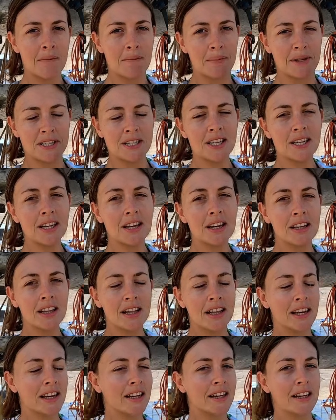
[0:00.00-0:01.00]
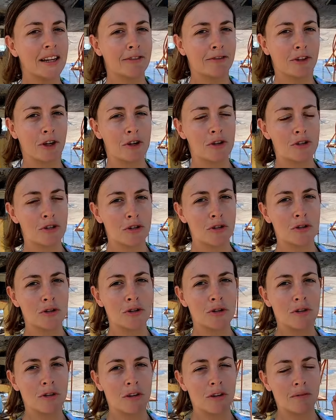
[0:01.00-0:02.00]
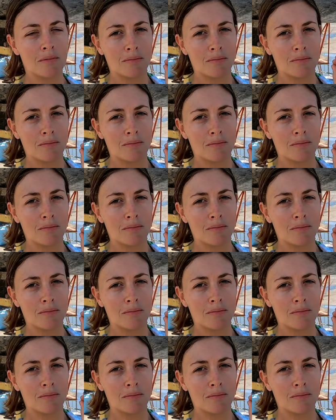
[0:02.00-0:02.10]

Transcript: particularly if those two